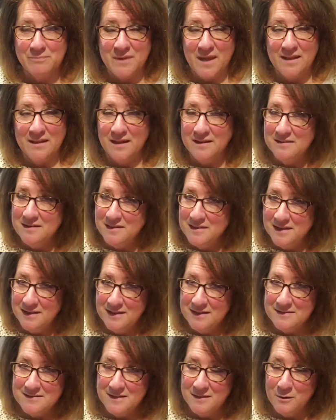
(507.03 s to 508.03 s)
I'd like to think
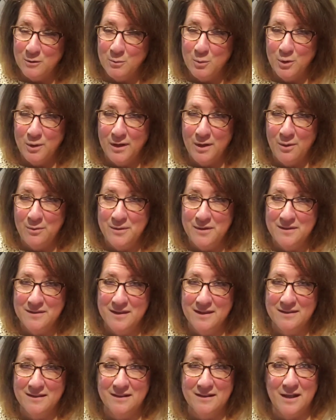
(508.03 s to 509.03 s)
it's a little more healthy
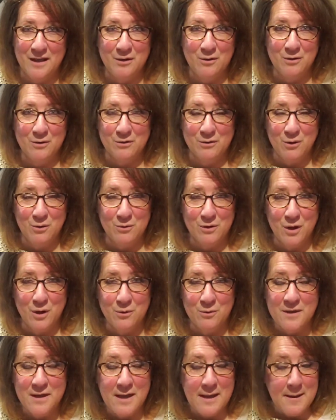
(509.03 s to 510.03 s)
than the lighter
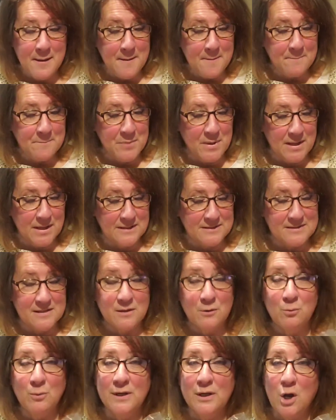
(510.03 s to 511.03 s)
cocoa, but
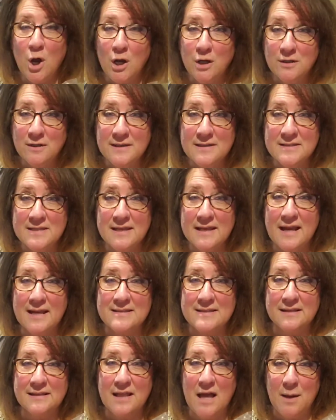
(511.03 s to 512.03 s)
regardless, it
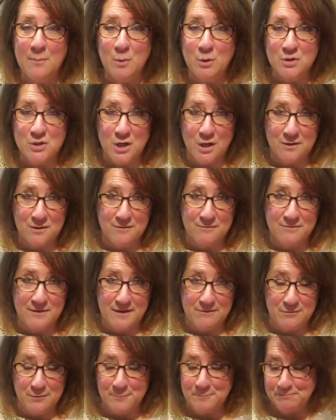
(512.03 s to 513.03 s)
has a lot more chocolate
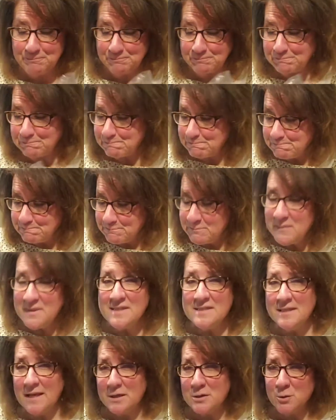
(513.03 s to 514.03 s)
flavor.
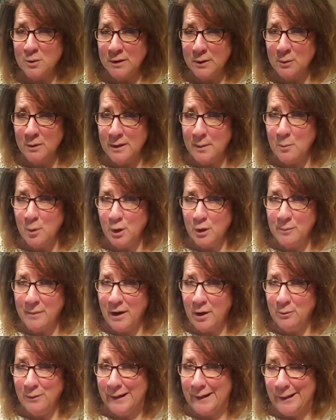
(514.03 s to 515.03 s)
That's really what I'm worried
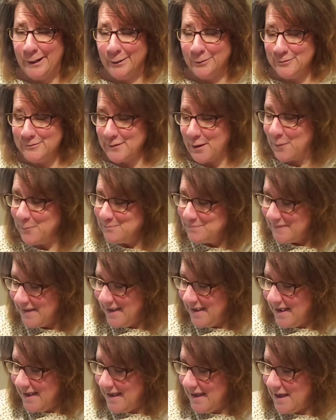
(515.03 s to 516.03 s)
about right here. So,
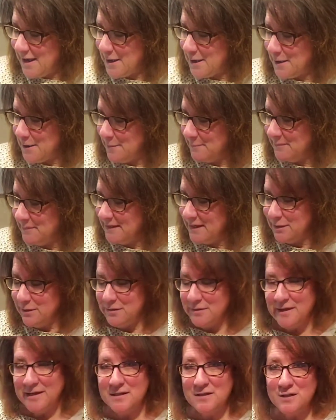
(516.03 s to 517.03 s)
the other
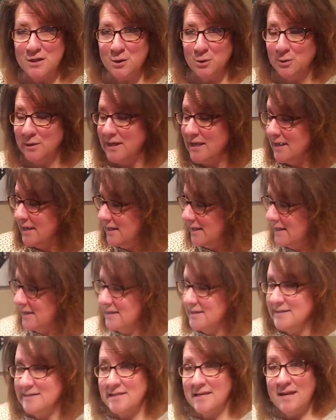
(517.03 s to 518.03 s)
thing too
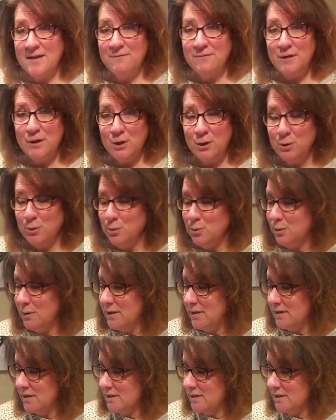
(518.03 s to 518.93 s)
is if you